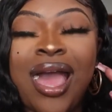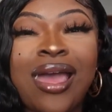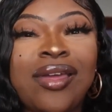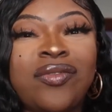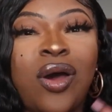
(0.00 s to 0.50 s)

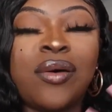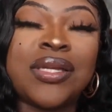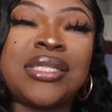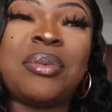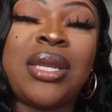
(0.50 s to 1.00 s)
I've
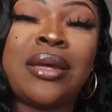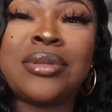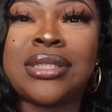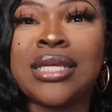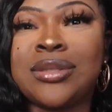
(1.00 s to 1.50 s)
always been
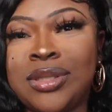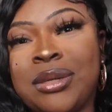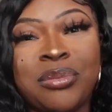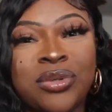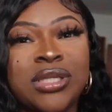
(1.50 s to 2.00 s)
obsessed with
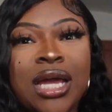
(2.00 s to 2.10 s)
dimples.